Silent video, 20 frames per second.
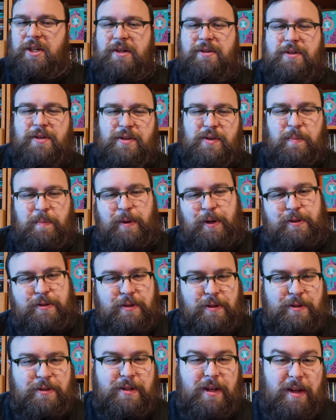Just as a
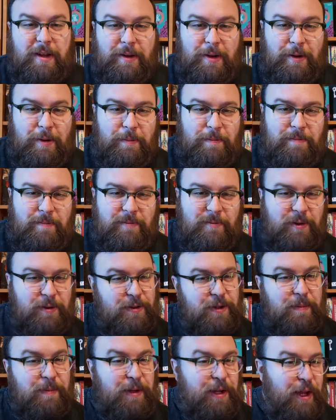personal side note, for
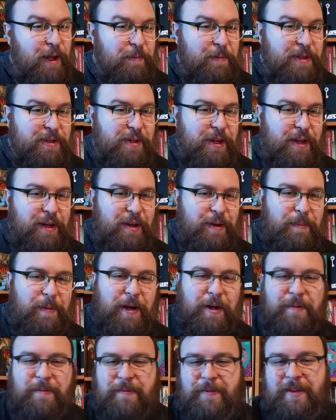something I'm excited
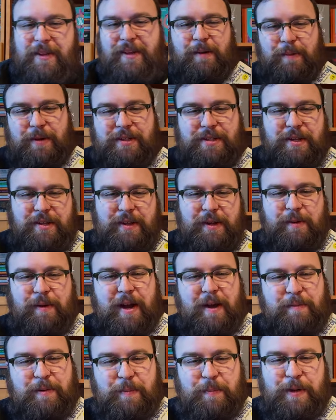about. I recently
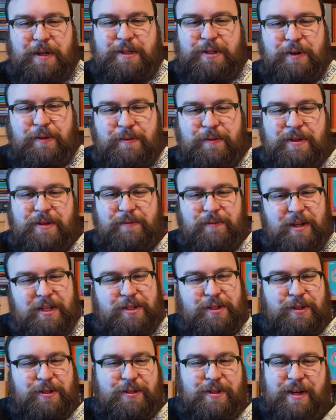grabbed a bunch of
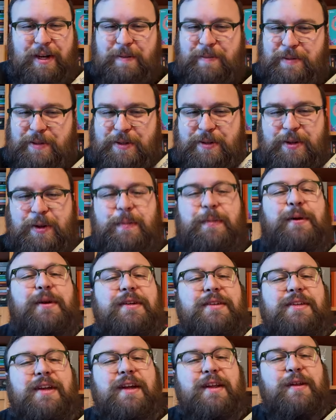adventures that I'm super
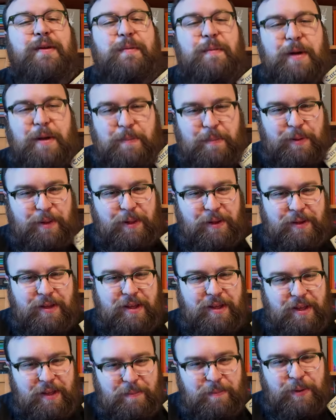excited about
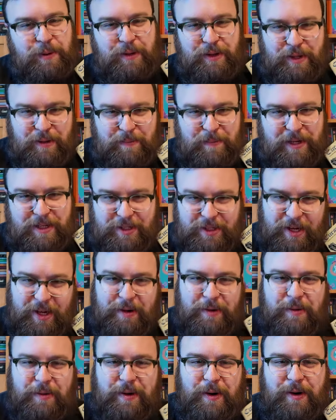plugging and putting in my
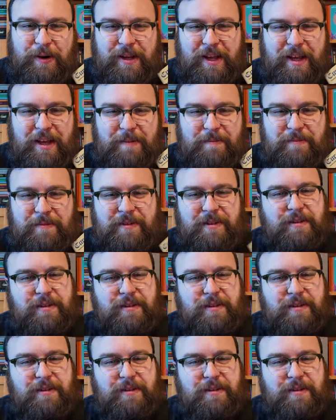ShadowDark game.